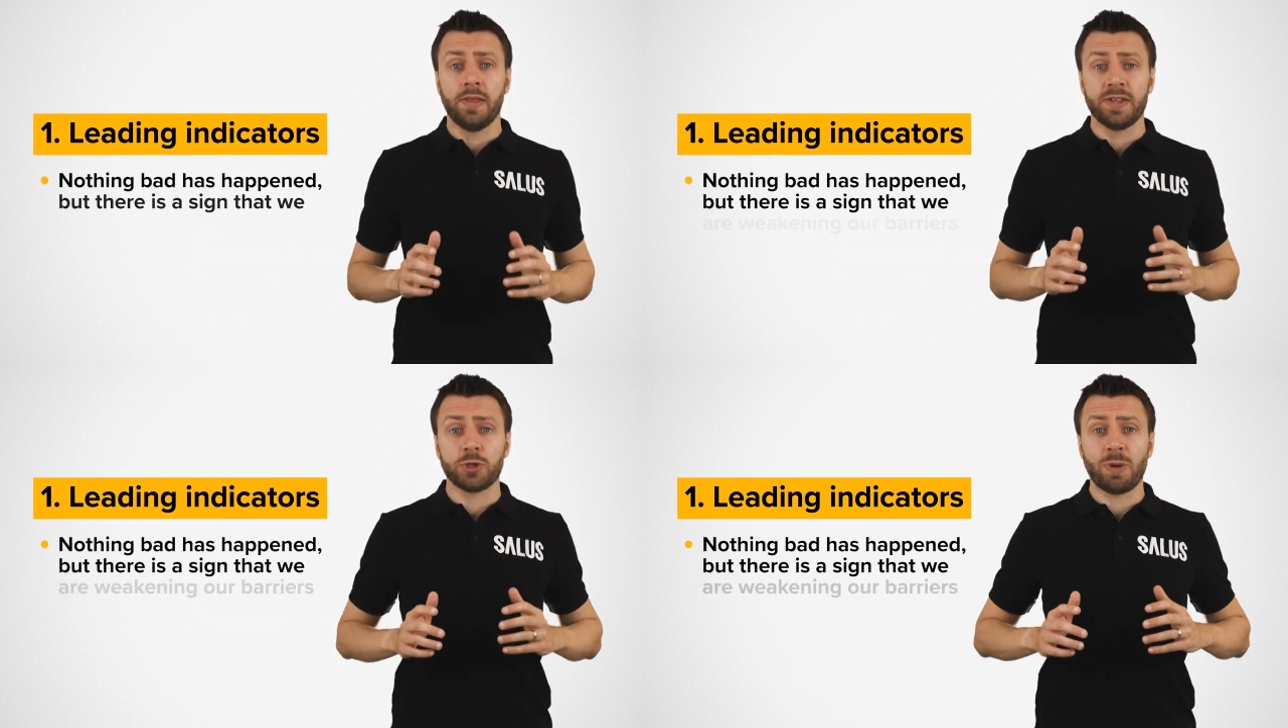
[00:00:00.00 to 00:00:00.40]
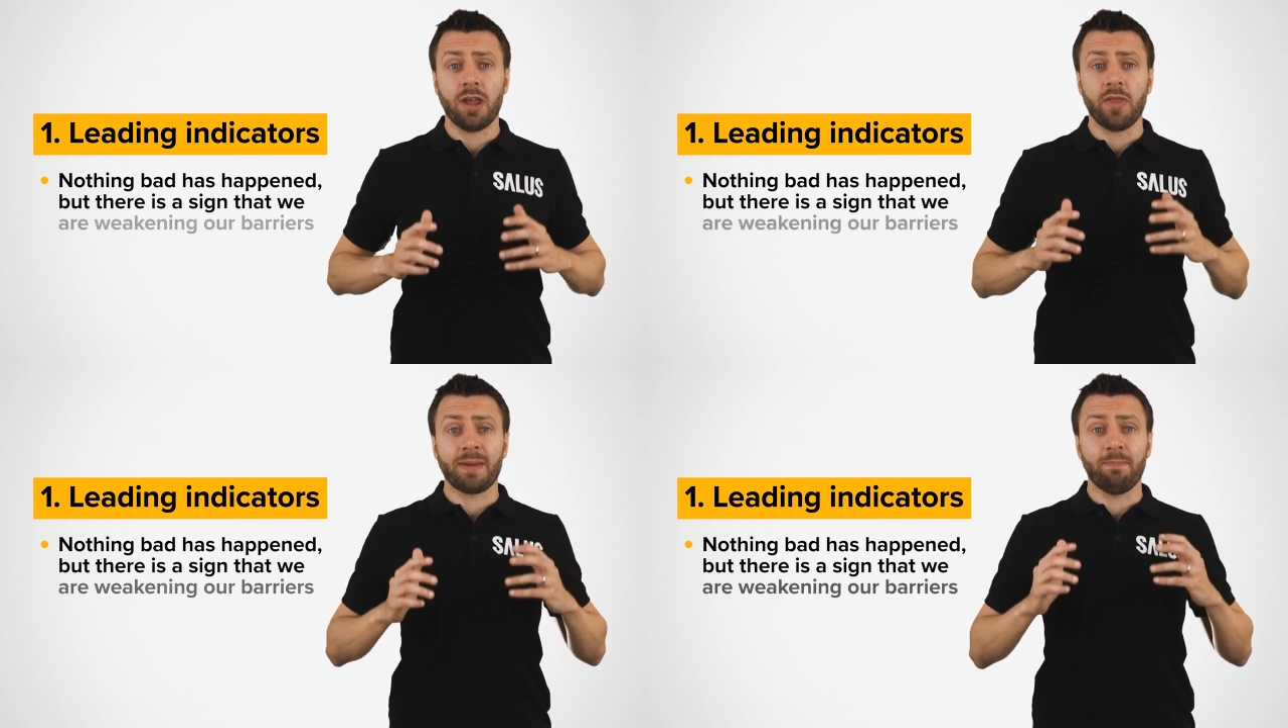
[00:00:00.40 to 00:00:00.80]
This is when
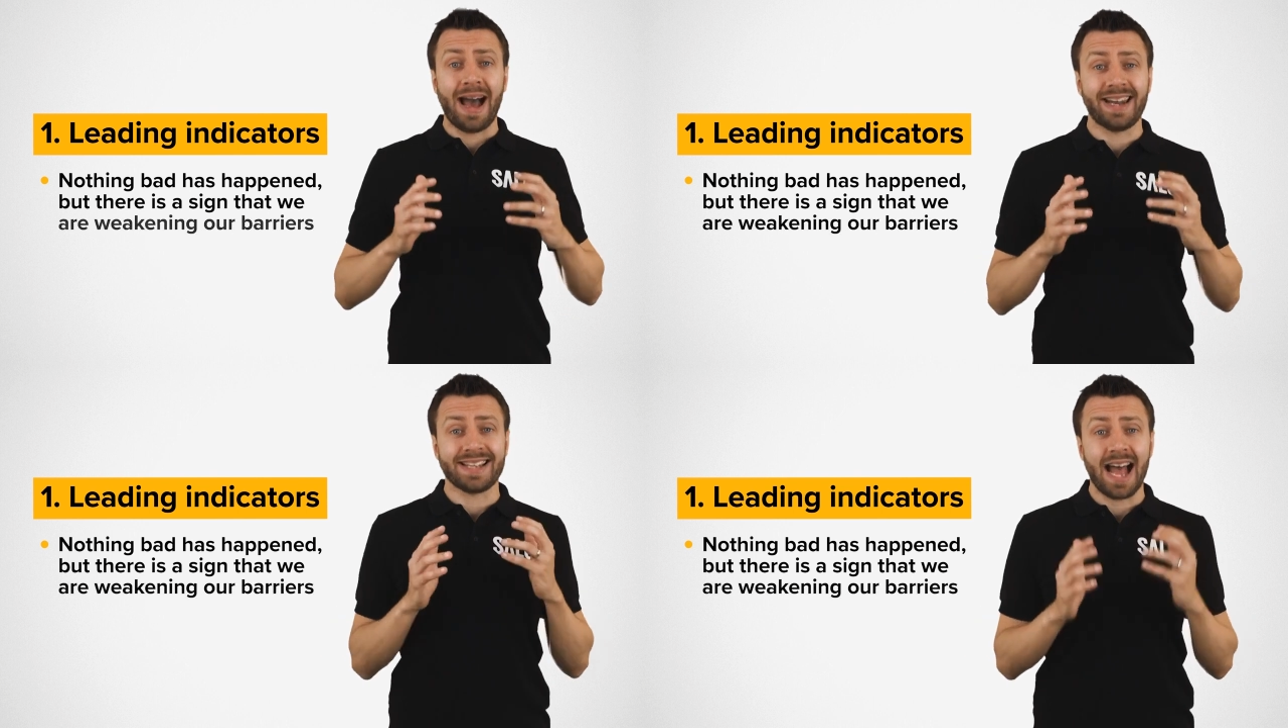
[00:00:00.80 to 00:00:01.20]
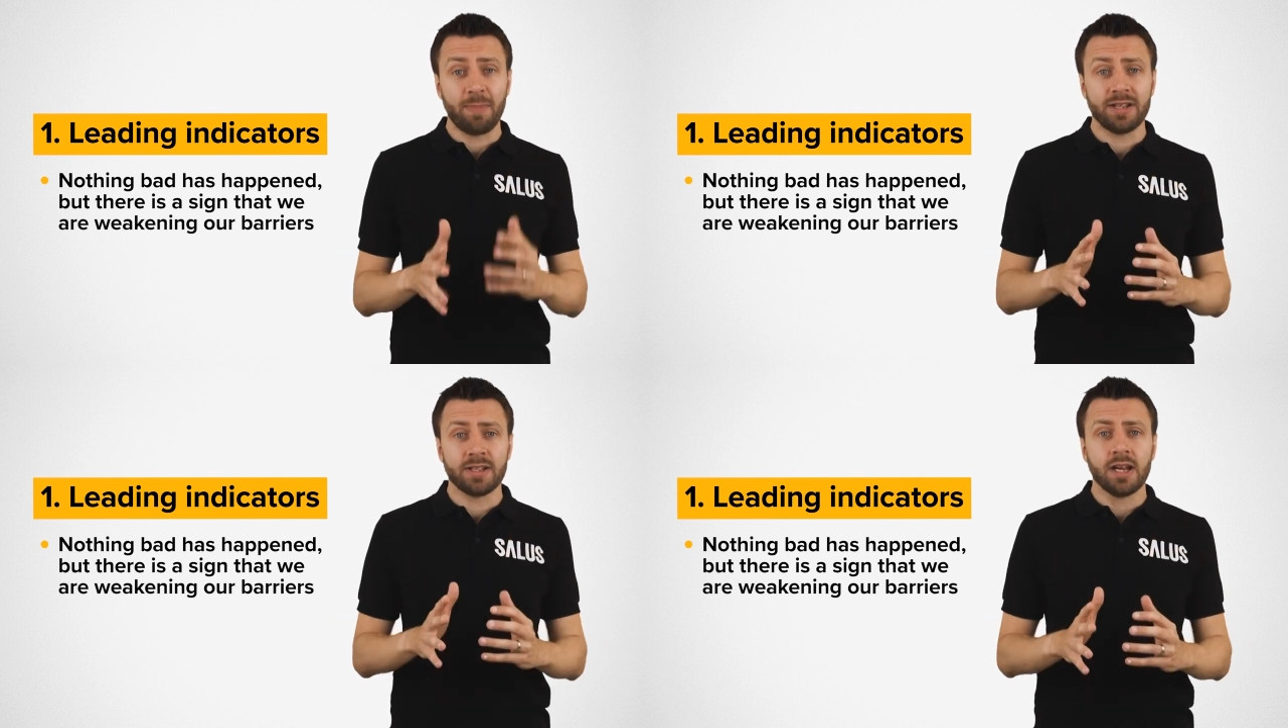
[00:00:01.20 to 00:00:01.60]
nothing bad has
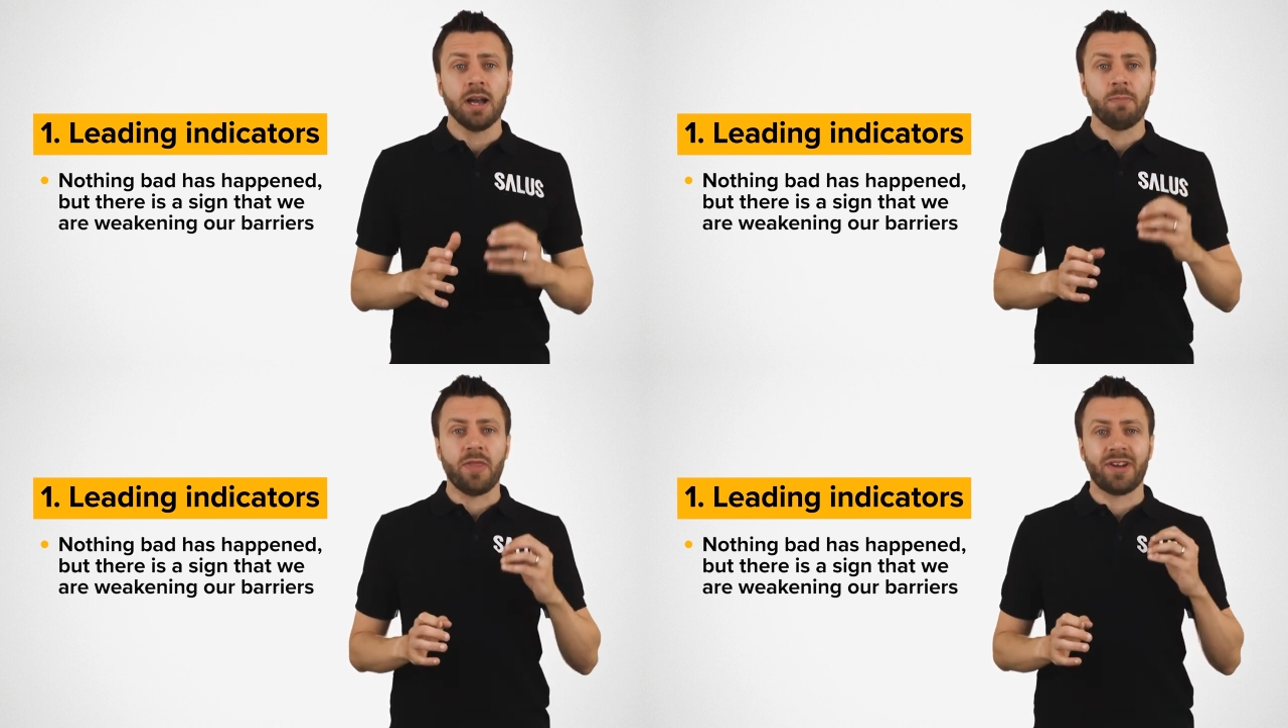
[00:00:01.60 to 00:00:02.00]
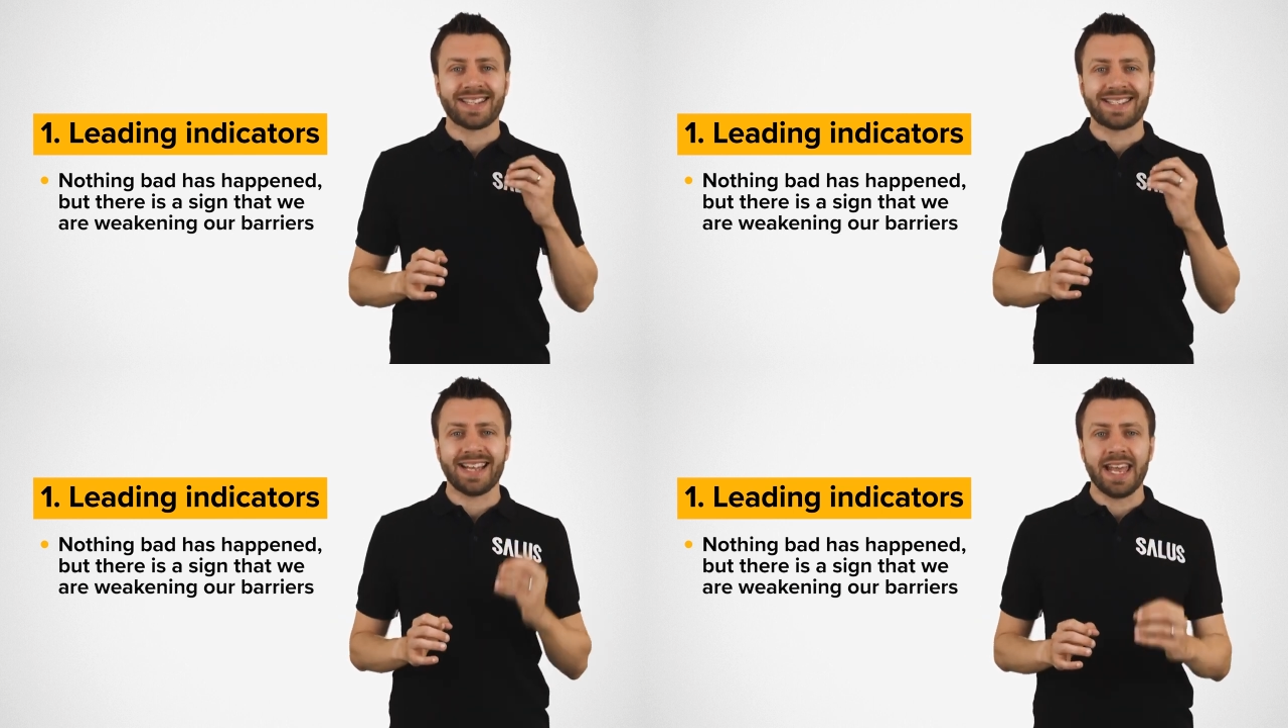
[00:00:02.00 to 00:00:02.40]
happened, but there is
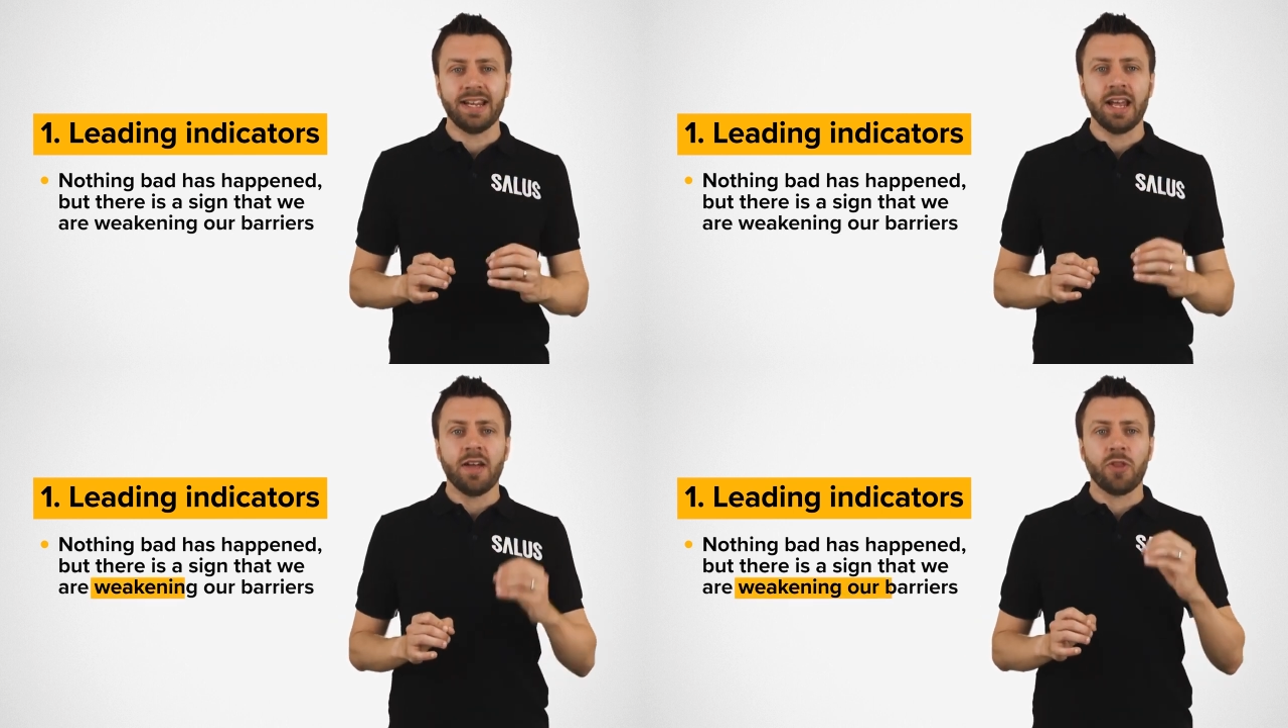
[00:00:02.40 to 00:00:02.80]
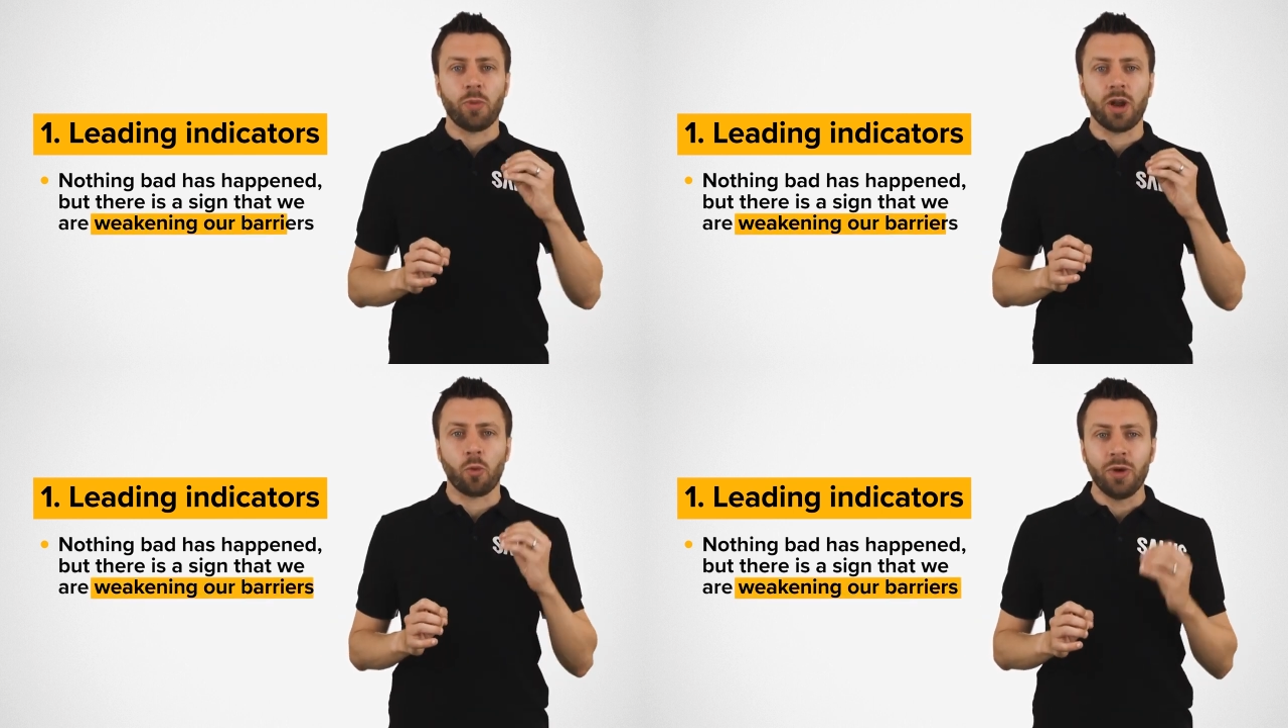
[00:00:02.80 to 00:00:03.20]
a sign that
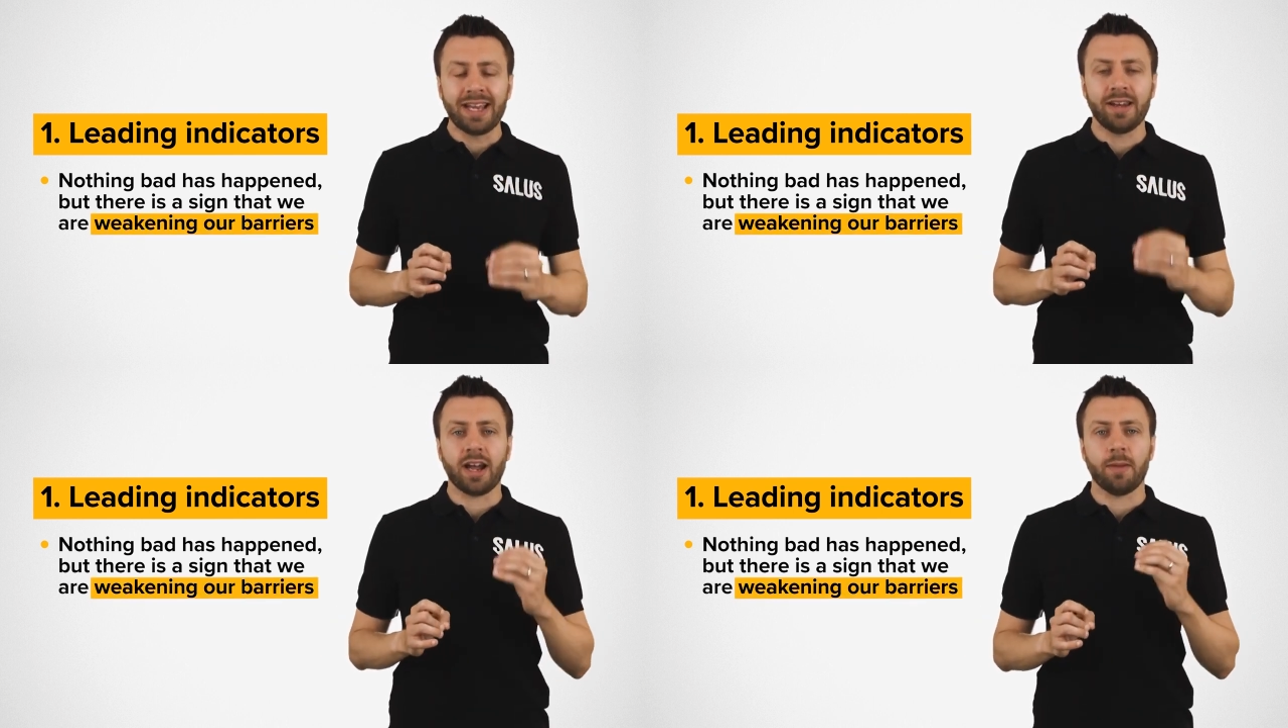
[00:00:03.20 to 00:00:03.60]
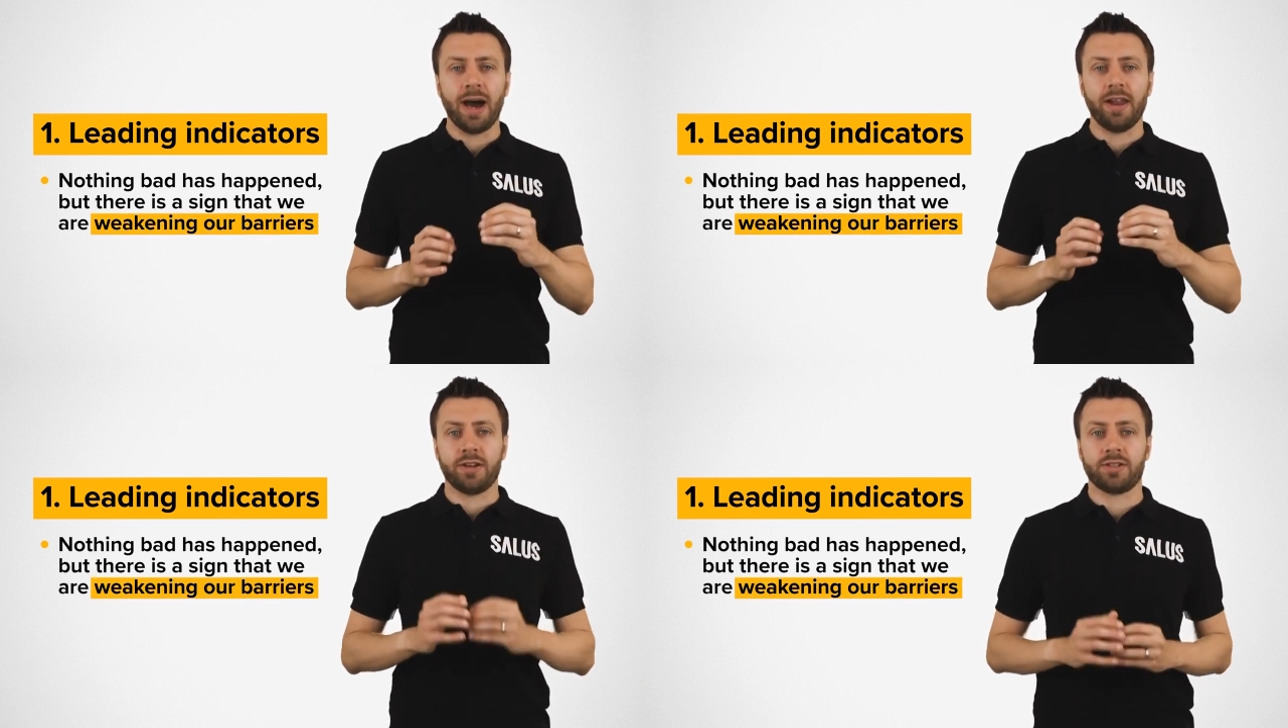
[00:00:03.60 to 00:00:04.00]
we are weakening our
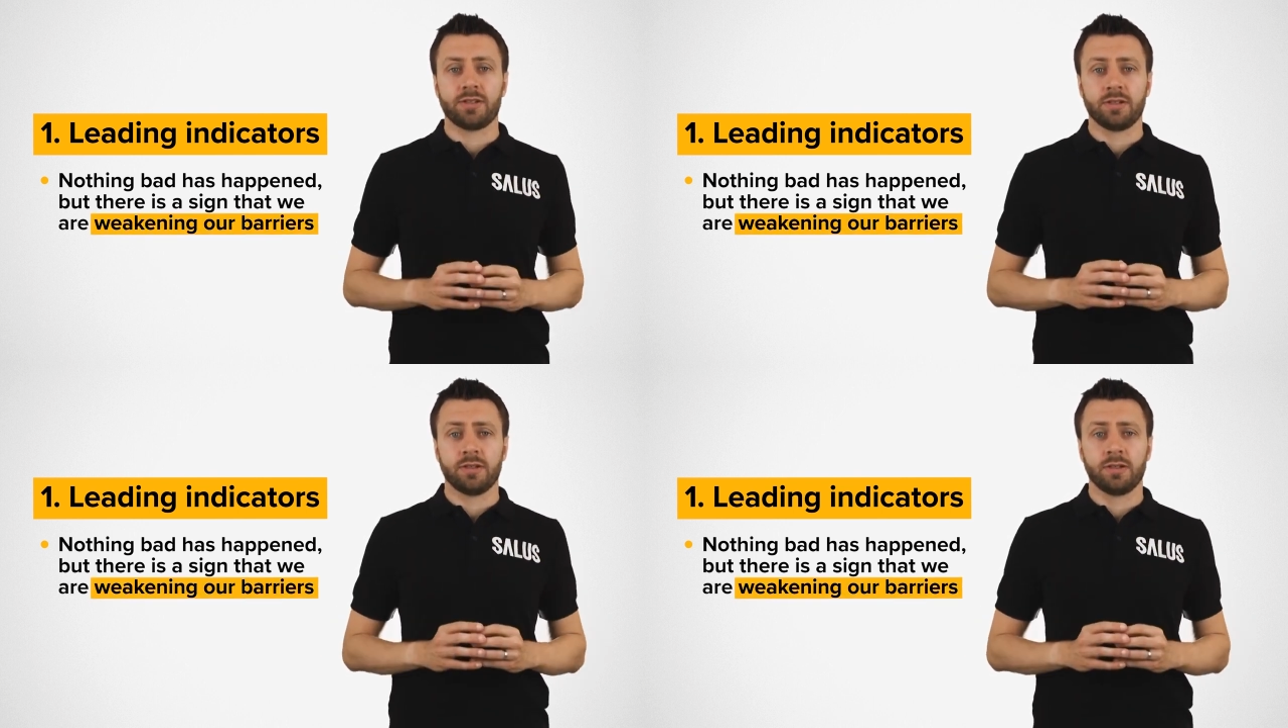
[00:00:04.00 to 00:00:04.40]
barriers.